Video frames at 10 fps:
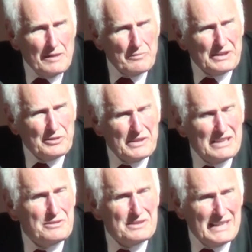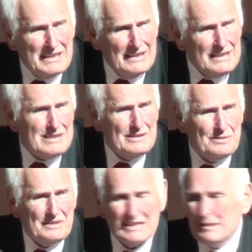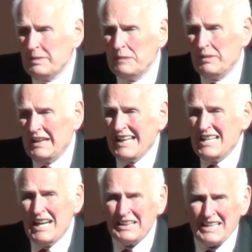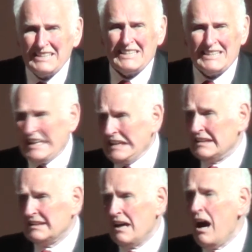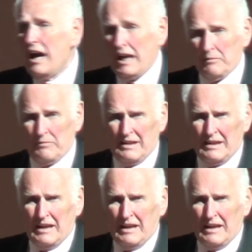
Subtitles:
But when you then listen to these people, and not a single time